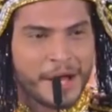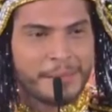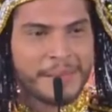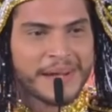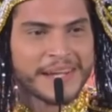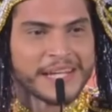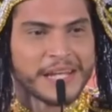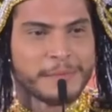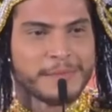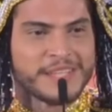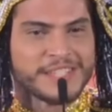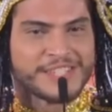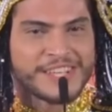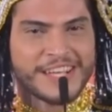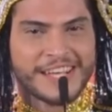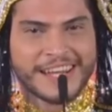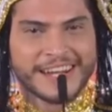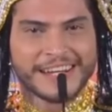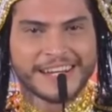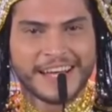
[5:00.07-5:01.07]
name is
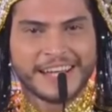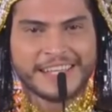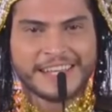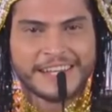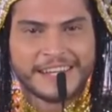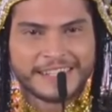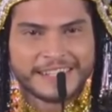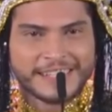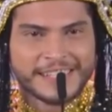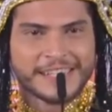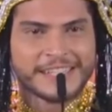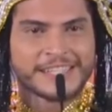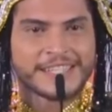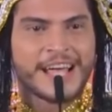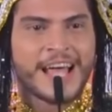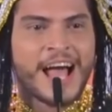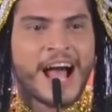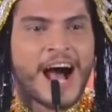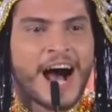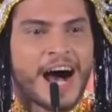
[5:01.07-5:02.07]
Erling Ayertis.
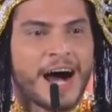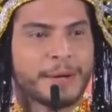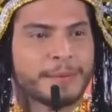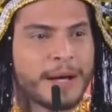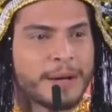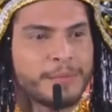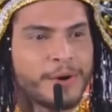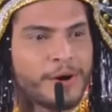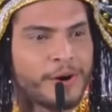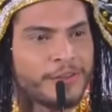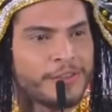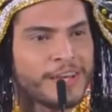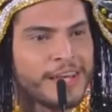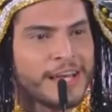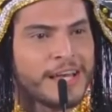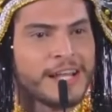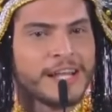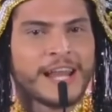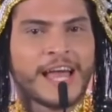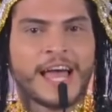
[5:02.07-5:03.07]
I'm a model
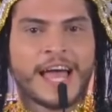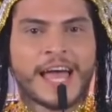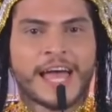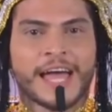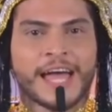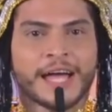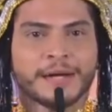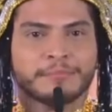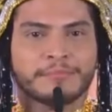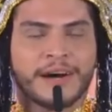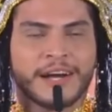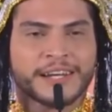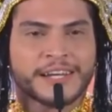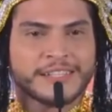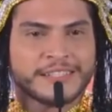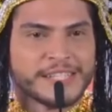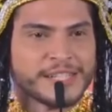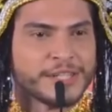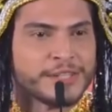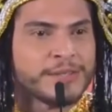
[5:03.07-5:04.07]
and
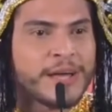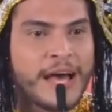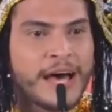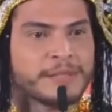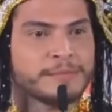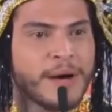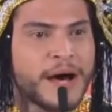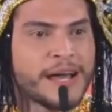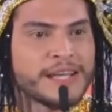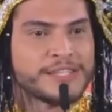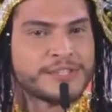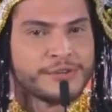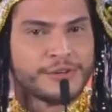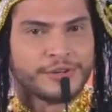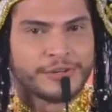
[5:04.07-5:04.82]
marketing advisor,